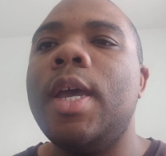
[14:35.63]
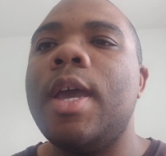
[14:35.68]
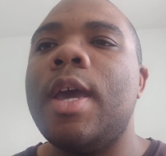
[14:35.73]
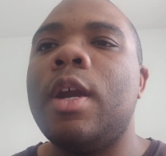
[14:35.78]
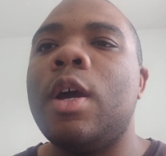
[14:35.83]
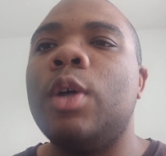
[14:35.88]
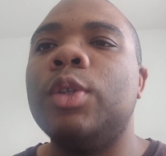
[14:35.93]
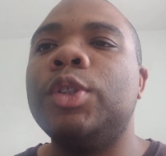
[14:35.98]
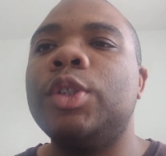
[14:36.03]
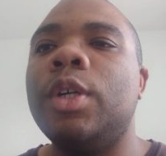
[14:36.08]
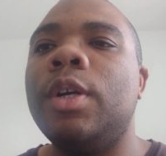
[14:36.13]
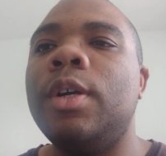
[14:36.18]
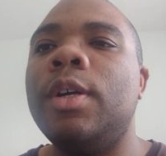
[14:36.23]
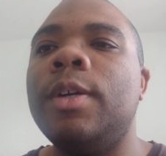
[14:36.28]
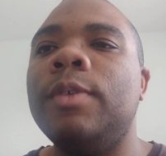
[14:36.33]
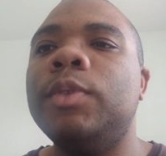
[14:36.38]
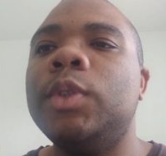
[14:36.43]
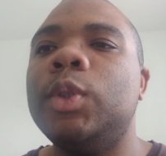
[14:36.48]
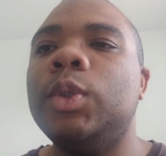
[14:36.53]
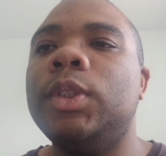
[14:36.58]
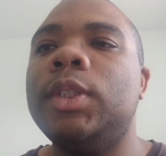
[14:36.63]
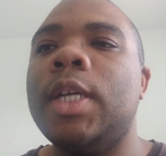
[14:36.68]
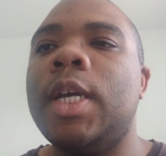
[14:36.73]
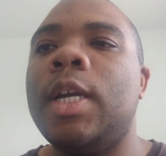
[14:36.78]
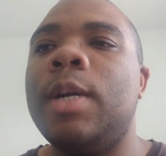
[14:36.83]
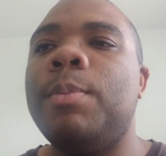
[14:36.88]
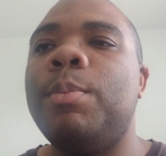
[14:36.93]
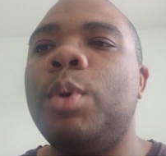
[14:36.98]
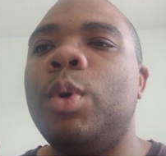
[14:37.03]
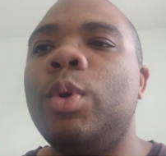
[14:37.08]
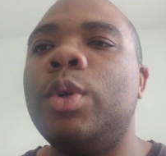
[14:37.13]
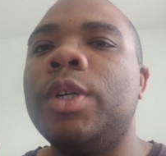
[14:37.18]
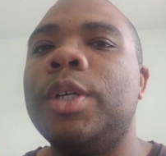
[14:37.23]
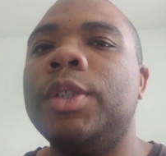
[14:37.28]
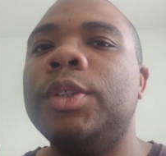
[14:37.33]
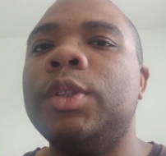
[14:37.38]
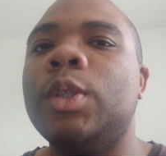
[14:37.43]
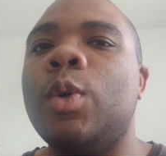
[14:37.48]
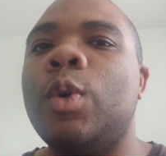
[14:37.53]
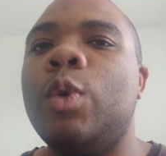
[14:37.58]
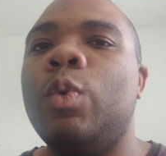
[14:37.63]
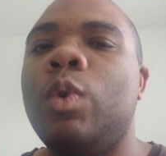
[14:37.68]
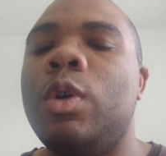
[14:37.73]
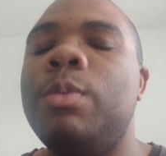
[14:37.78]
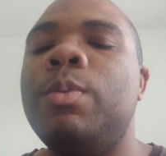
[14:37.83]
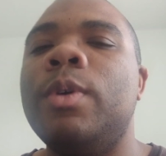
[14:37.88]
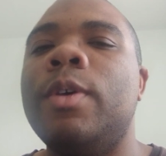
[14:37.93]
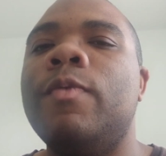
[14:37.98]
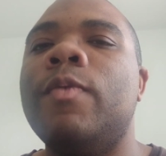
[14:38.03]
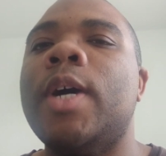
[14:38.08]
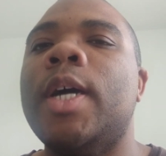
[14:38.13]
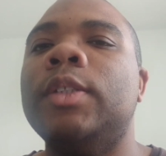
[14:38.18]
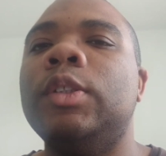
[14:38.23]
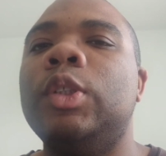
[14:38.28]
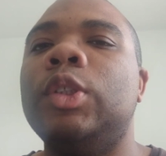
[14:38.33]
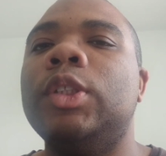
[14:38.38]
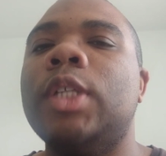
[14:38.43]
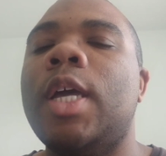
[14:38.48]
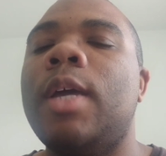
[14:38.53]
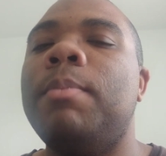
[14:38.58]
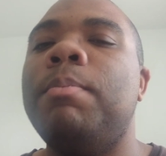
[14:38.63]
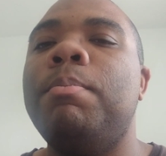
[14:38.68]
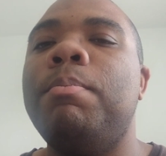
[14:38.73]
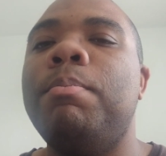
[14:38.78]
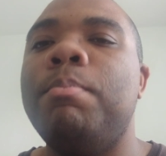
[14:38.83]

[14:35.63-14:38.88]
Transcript: An alternative to standard brokers are robo advisors like